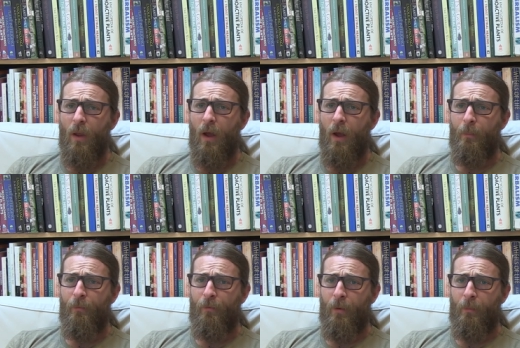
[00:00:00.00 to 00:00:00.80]
um,
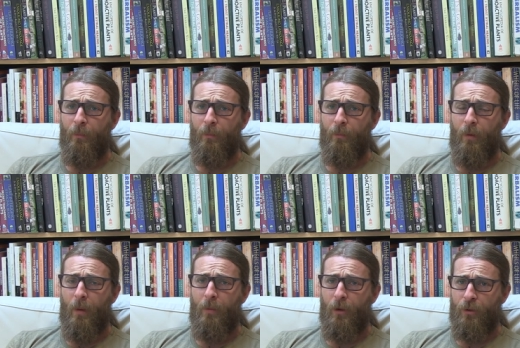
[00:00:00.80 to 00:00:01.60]
from
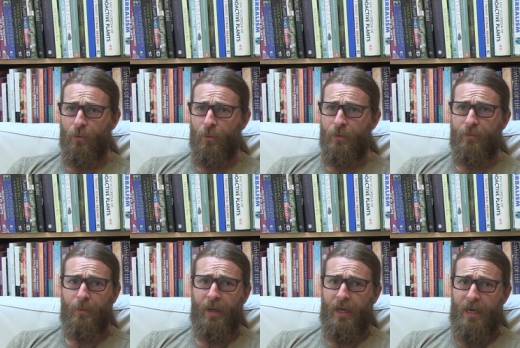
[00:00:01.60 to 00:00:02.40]
uh, puncture wounds
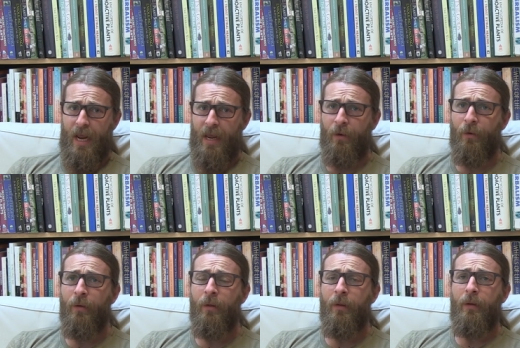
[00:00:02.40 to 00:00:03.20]
from like a
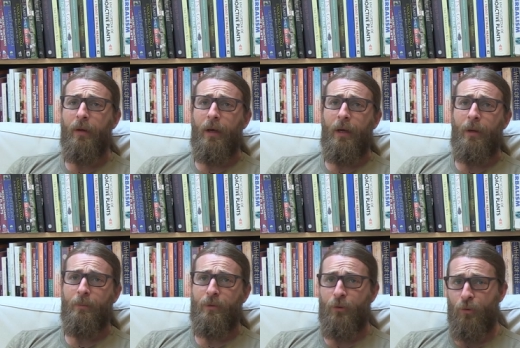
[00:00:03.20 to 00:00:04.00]
nail
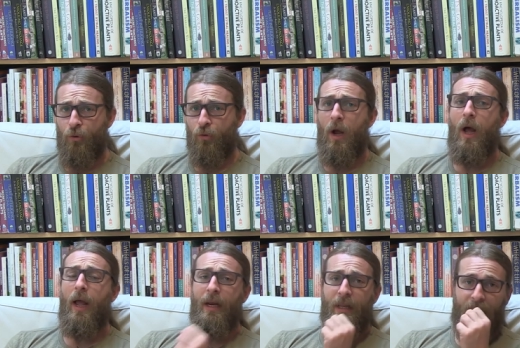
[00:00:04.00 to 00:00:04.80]
um, to draw
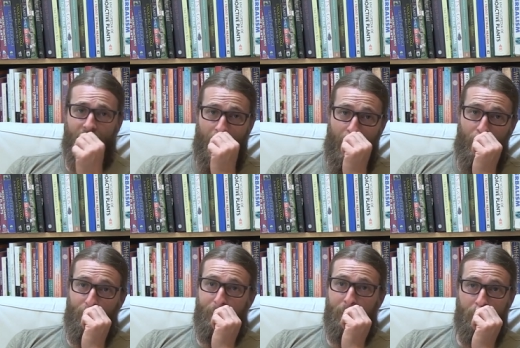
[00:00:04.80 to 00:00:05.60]
anything
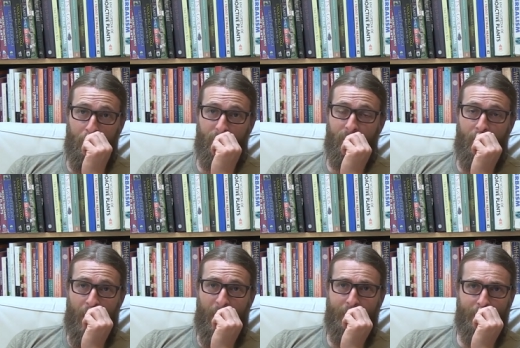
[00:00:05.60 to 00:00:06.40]
out of
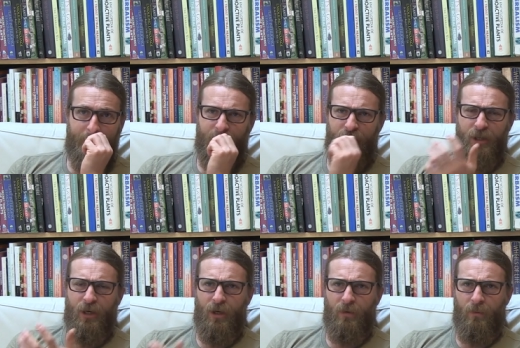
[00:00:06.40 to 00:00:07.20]
that. That just
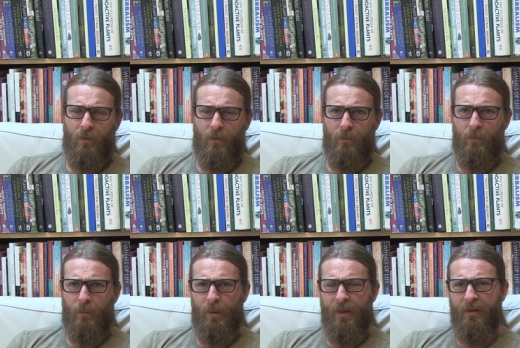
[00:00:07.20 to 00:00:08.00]
could,
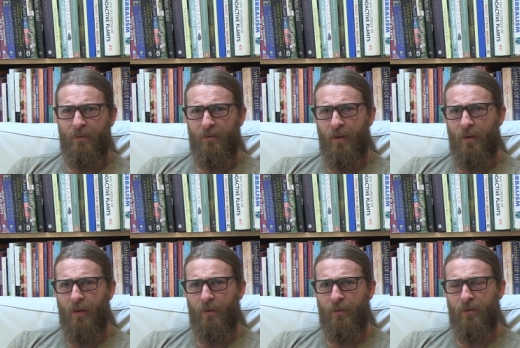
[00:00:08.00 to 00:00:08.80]
plantains like
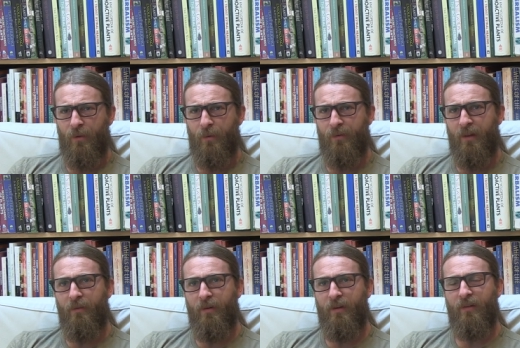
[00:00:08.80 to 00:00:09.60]
I always think
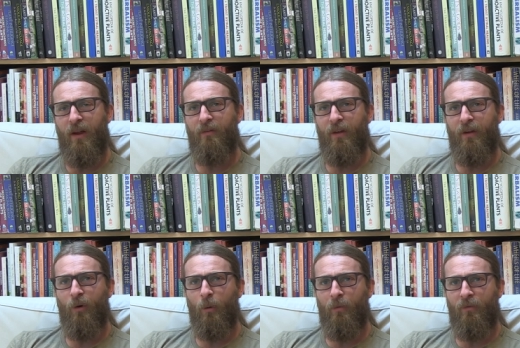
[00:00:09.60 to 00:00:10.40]
of it as kind of like an
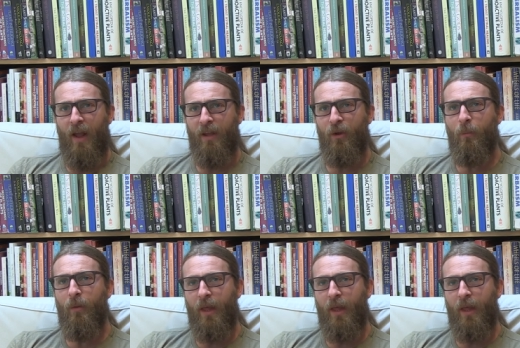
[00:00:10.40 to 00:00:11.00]
herbal vacuum,